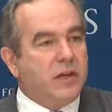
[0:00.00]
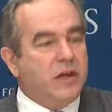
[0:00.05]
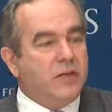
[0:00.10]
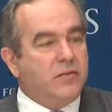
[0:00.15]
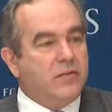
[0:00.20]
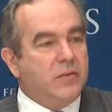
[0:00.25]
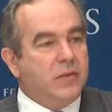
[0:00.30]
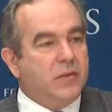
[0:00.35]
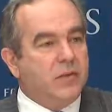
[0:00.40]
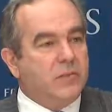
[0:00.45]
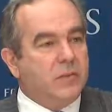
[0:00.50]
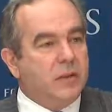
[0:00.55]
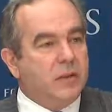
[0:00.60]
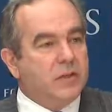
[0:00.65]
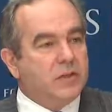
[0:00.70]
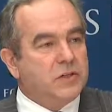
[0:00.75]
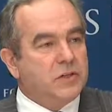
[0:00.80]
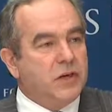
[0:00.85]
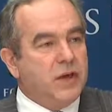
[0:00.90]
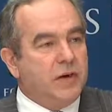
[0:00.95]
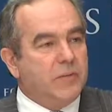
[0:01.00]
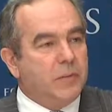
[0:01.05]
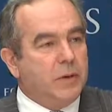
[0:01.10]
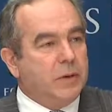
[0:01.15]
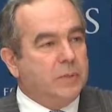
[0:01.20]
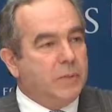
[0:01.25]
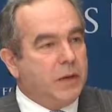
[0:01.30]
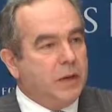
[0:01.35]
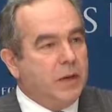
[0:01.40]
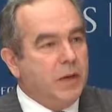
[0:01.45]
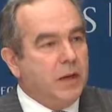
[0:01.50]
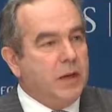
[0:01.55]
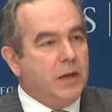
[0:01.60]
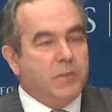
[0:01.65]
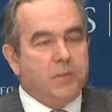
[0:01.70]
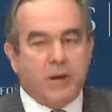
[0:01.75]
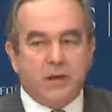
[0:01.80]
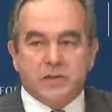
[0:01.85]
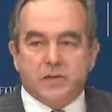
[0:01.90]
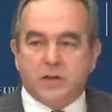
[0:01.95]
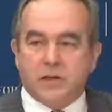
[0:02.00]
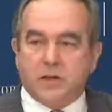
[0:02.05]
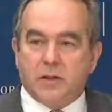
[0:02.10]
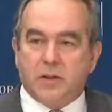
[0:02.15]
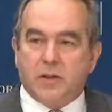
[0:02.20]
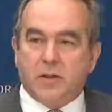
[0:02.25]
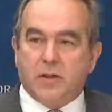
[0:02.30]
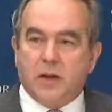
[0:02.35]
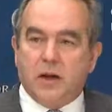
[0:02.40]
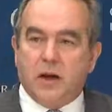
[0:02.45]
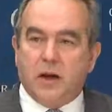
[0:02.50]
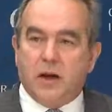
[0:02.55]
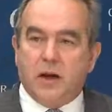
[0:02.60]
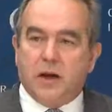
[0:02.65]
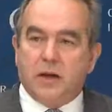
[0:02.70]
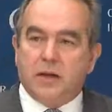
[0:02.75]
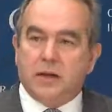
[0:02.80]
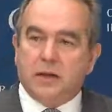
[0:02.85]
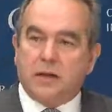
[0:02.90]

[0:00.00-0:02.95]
of the Malaysian government, but basically uh,